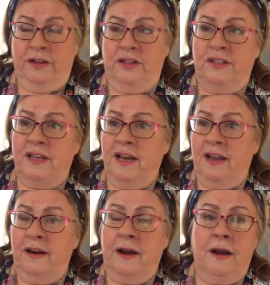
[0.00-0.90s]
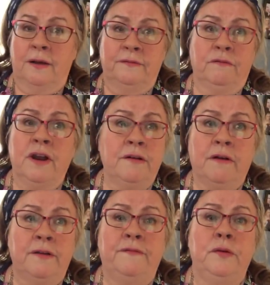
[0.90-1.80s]
She said, uh, great,
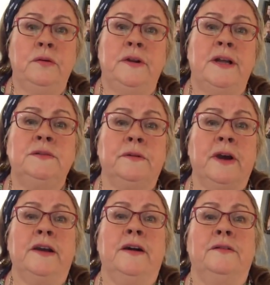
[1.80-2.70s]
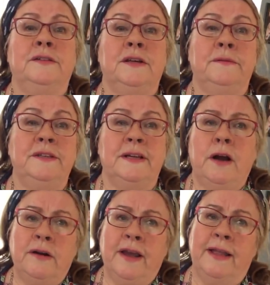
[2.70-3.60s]
great food. That's where I go. So we said,
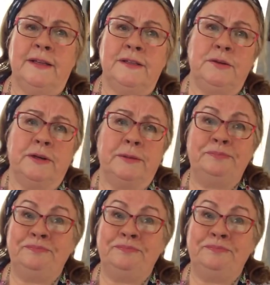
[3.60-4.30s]
okay, let's do it.